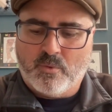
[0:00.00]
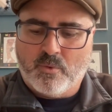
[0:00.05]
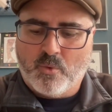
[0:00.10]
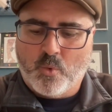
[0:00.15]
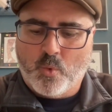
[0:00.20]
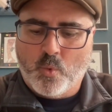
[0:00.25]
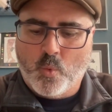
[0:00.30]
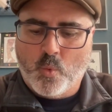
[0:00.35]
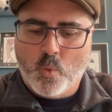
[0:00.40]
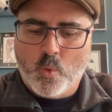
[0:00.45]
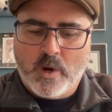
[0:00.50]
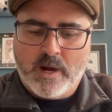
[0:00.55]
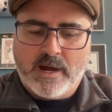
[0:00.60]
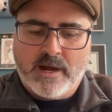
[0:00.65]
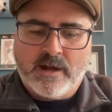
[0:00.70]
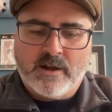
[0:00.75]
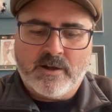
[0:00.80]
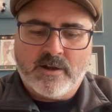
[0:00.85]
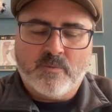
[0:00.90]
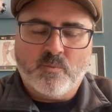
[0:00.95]

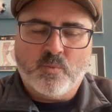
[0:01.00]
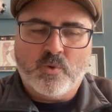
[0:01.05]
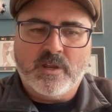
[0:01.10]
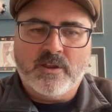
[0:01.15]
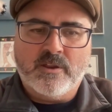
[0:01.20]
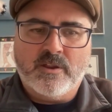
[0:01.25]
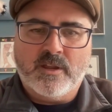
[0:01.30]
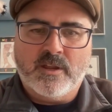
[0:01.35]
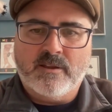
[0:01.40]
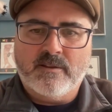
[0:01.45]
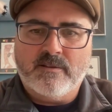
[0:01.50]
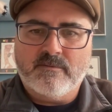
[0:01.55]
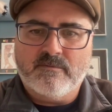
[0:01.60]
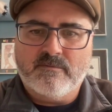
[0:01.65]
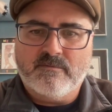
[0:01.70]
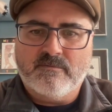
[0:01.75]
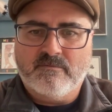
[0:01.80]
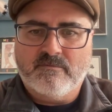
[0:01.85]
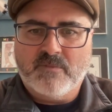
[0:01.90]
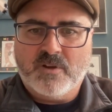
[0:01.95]
where did we
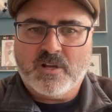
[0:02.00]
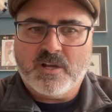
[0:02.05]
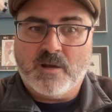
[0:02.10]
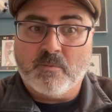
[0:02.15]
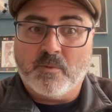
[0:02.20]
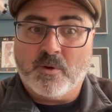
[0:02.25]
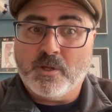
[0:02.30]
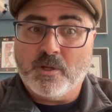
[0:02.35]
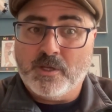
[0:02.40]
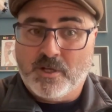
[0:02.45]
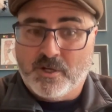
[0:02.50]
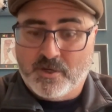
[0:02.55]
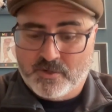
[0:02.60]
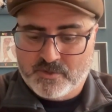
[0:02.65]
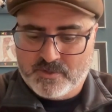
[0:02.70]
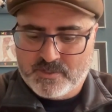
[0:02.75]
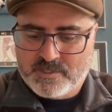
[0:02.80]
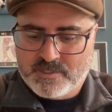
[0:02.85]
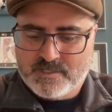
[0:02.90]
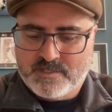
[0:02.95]
come
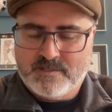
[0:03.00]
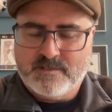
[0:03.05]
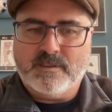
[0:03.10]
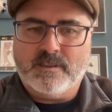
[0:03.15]
close